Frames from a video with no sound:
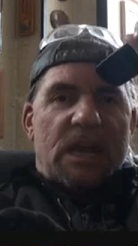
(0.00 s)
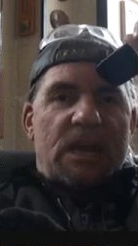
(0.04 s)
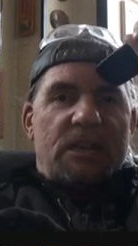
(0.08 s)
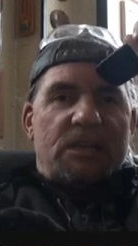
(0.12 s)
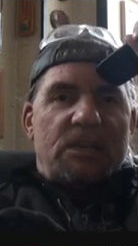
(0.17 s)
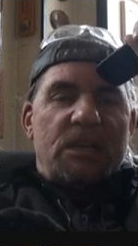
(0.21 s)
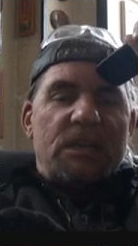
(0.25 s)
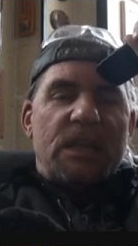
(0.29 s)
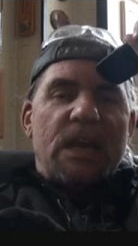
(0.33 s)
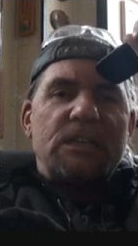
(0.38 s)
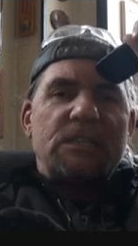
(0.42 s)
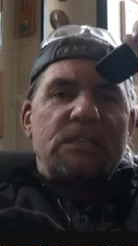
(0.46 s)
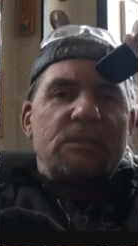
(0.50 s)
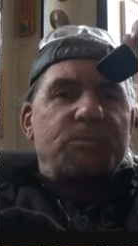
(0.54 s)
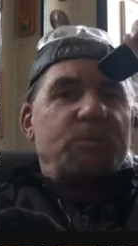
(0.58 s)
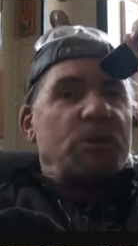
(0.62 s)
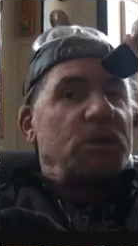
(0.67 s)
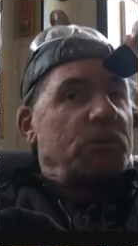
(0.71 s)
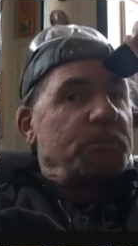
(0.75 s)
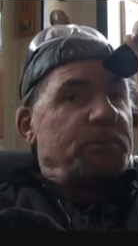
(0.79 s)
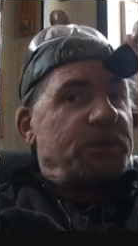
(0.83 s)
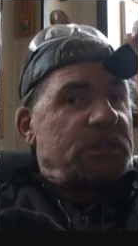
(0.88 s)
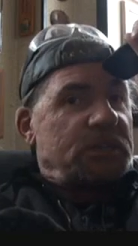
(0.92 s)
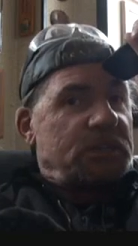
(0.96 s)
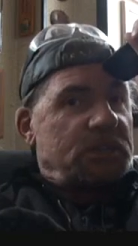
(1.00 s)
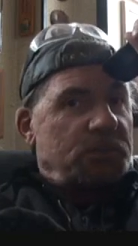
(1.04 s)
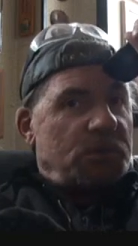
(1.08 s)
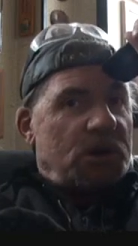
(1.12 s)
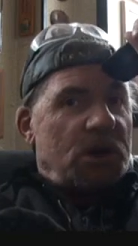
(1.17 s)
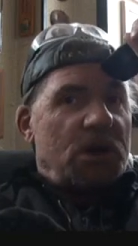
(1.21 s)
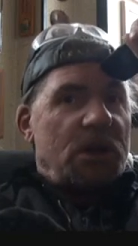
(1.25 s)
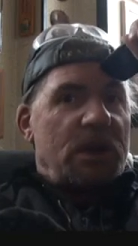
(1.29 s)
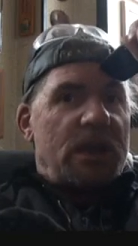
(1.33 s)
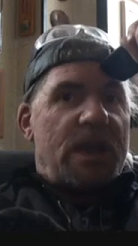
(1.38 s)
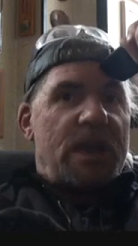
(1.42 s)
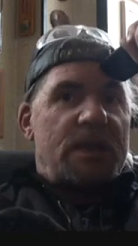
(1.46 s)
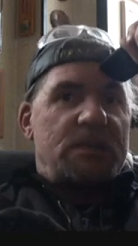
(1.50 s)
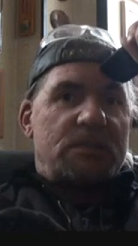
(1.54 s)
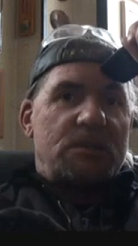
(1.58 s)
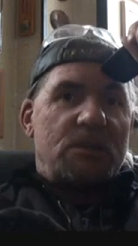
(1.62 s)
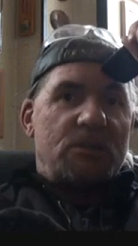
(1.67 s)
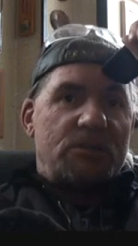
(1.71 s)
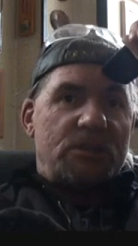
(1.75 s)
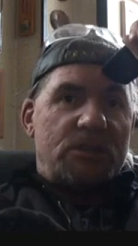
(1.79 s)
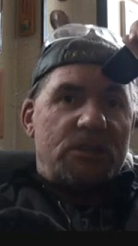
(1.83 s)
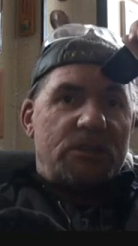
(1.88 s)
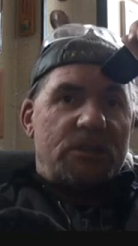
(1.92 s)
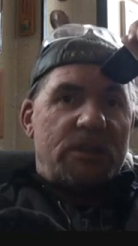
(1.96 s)
Tattoo. That's a little bit smartass,
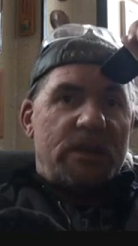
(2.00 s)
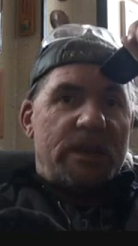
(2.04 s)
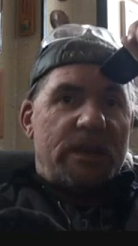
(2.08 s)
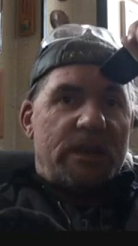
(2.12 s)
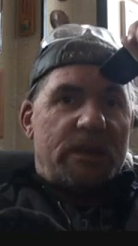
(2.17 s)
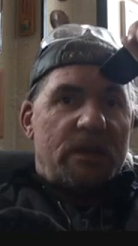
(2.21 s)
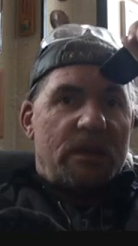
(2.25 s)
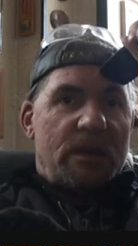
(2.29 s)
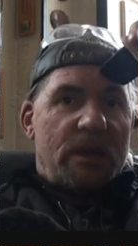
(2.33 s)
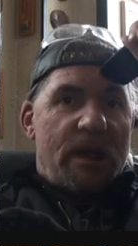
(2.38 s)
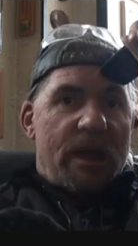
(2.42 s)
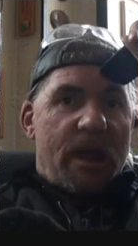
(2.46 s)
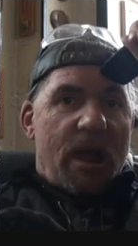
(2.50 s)
don't you think?